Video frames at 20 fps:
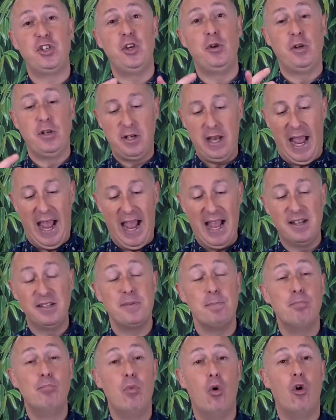you can
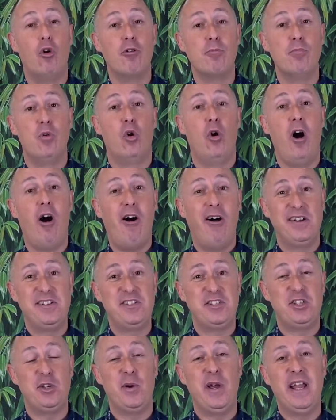add more and more
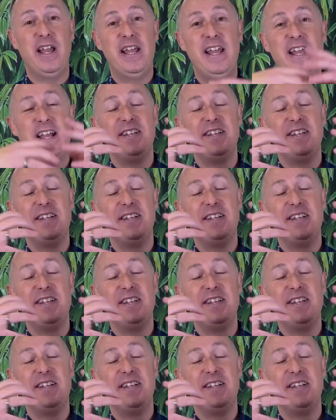ice to it